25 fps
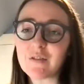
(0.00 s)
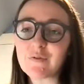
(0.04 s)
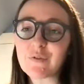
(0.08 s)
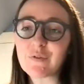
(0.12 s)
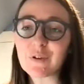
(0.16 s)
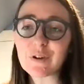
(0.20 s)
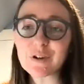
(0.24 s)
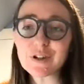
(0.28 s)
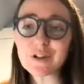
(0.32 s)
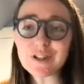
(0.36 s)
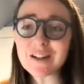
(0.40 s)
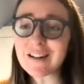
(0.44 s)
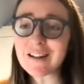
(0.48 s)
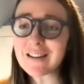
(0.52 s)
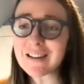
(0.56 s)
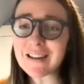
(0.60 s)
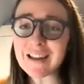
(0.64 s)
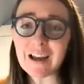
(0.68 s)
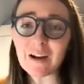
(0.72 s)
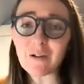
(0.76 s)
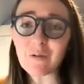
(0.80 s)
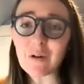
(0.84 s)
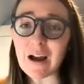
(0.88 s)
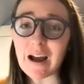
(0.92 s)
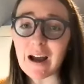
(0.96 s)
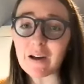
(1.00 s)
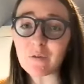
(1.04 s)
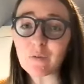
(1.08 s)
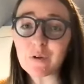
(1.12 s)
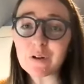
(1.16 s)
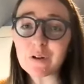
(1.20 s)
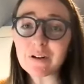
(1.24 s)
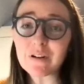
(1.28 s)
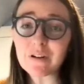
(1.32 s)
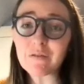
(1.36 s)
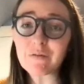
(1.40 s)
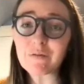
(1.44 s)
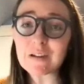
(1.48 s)
unfortunately, I, I
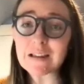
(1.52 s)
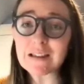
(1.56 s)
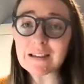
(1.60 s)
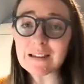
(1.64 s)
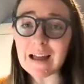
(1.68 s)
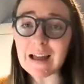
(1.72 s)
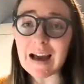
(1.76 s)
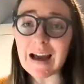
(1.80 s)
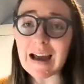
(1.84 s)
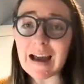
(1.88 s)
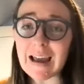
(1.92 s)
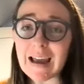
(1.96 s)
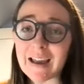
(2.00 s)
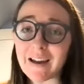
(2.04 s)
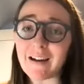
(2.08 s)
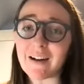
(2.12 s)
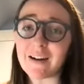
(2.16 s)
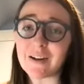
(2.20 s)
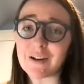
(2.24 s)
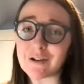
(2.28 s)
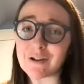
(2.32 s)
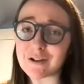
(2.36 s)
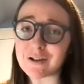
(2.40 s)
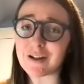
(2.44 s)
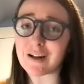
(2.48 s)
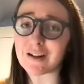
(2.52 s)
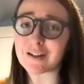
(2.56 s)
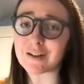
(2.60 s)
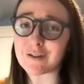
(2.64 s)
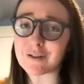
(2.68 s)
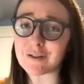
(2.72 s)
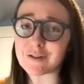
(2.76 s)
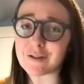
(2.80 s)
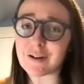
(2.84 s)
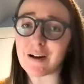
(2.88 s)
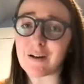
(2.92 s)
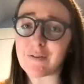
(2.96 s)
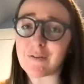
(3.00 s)
wouldn't rely on your
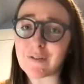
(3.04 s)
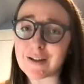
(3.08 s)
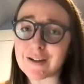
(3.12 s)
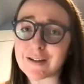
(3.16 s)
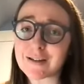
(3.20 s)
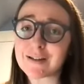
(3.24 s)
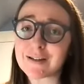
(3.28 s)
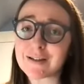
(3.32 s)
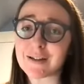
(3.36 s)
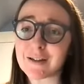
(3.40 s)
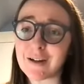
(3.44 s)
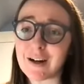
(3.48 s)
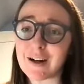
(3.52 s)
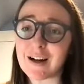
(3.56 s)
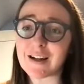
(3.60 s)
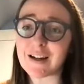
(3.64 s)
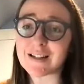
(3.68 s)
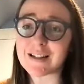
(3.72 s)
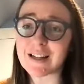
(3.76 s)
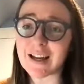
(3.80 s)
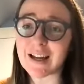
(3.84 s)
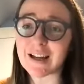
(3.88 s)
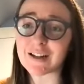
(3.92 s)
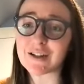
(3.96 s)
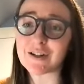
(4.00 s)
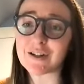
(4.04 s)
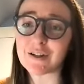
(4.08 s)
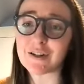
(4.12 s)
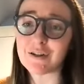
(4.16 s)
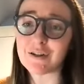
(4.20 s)
doctor's office yeah, to contact